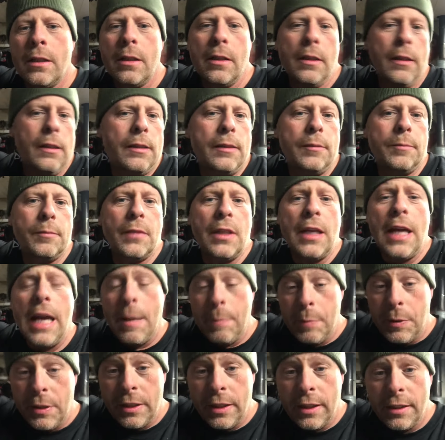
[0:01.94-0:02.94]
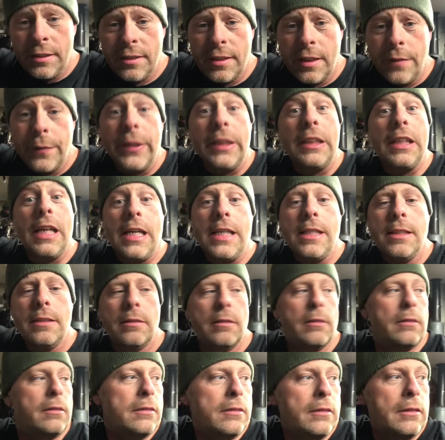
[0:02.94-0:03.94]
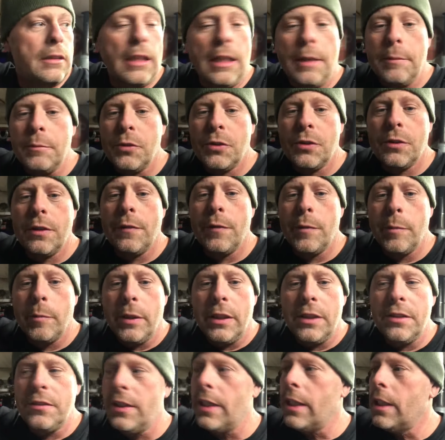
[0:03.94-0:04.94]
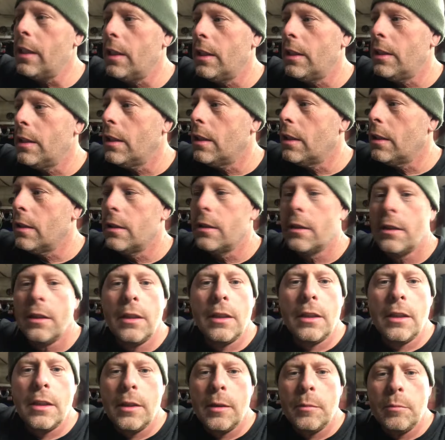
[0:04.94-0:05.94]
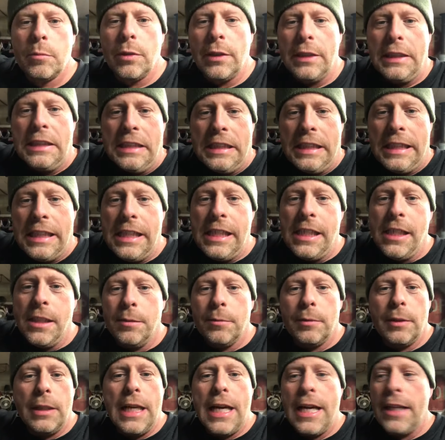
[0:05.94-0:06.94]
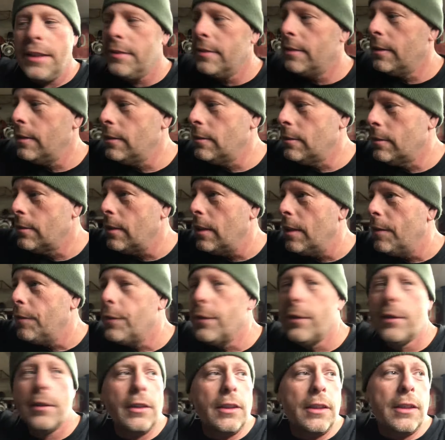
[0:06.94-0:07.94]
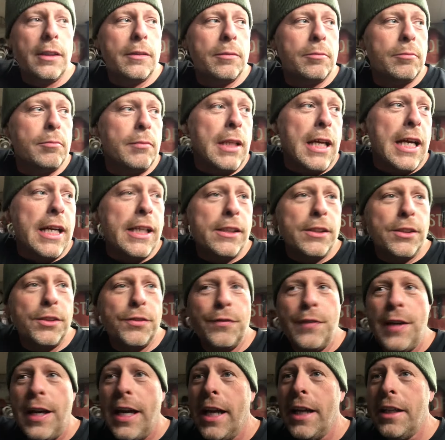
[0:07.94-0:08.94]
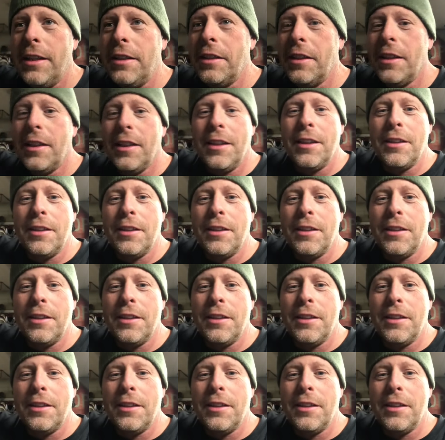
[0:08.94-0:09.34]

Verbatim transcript: Uh, happy Thanksgiving night. I'm sure everybody's had a uh, plenty to eat, relaxing. If you're a Lions fan, uh,